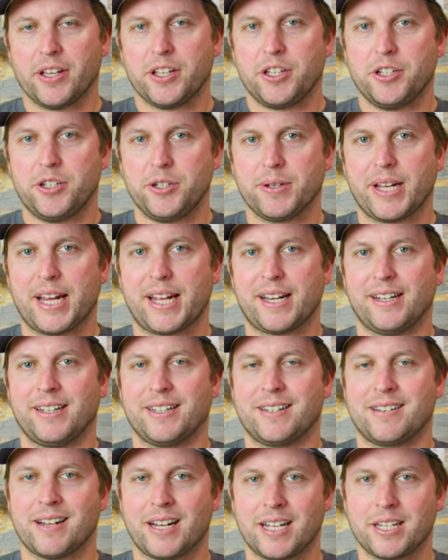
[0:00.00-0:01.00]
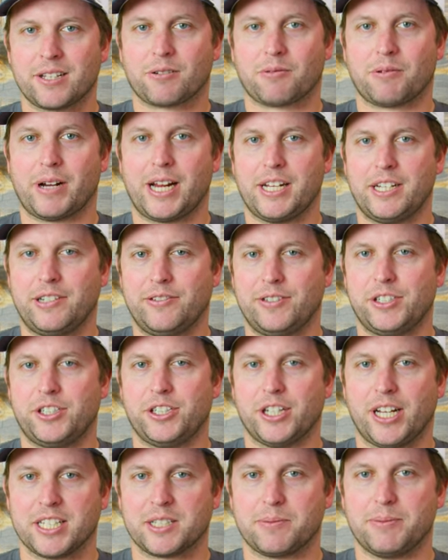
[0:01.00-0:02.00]
You do get a nice range of
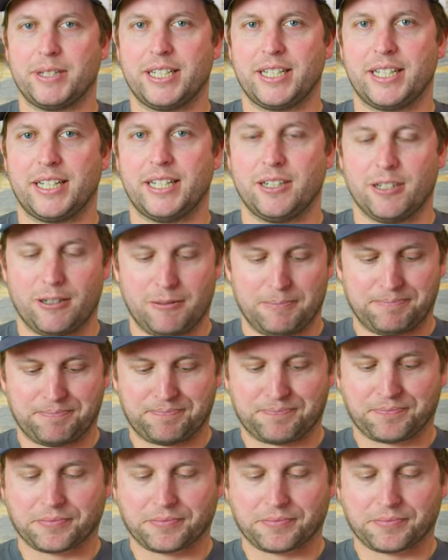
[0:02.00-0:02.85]
adjustment here,